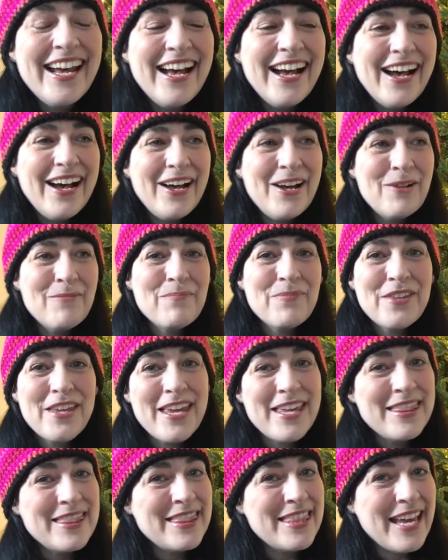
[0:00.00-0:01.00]

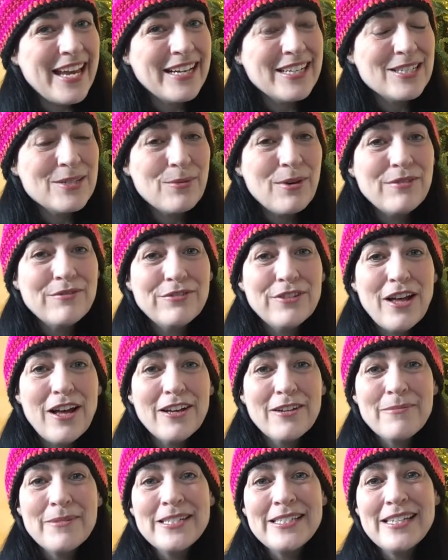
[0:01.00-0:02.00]
And that is what
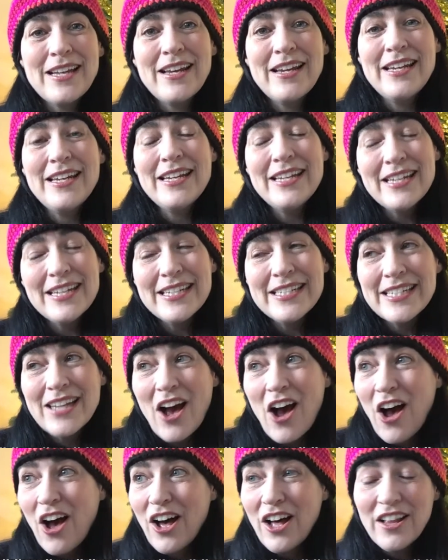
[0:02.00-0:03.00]
Vlogmas is
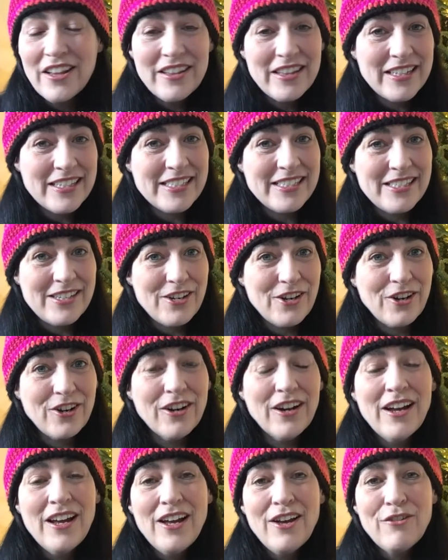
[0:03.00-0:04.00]
all this year
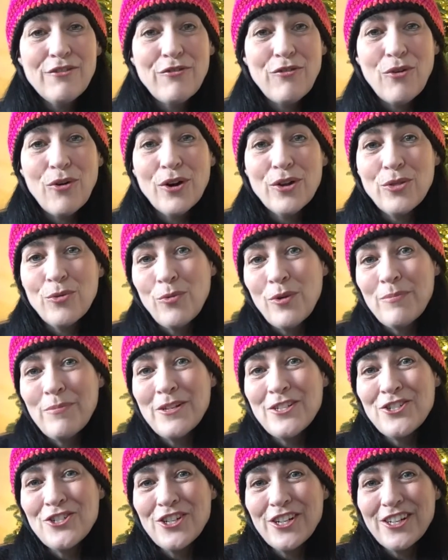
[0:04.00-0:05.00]
for the
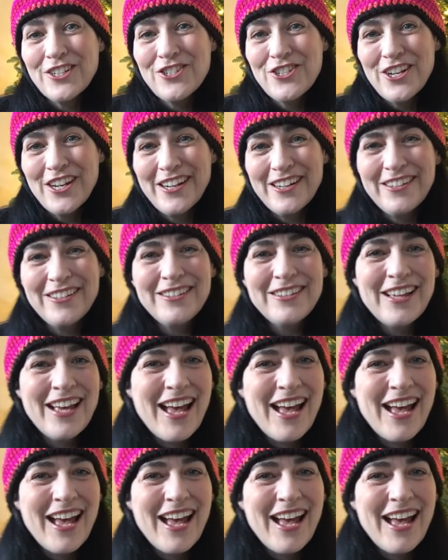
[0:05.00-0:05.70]
Whippy Chick channel.